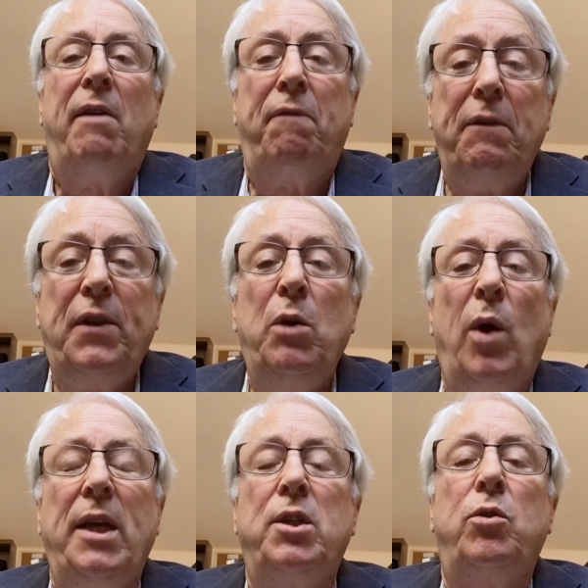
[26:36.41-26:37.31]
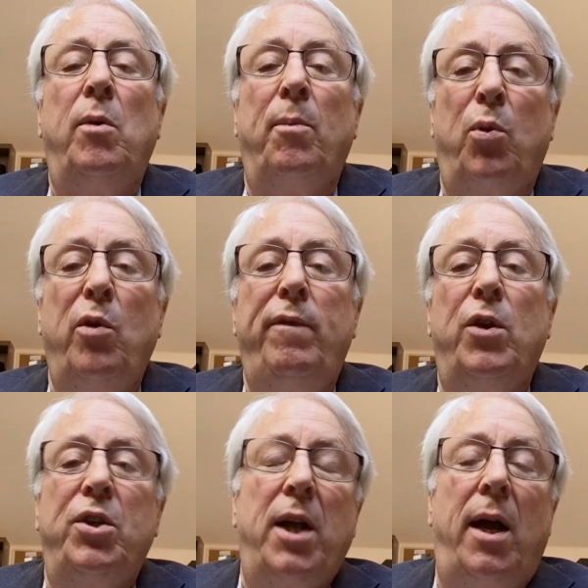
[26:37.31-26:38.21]
50 ways to improve
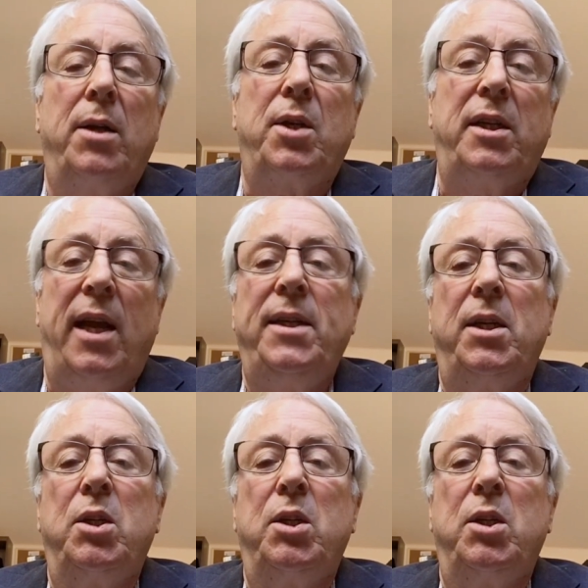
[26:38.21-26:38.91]
your child's attention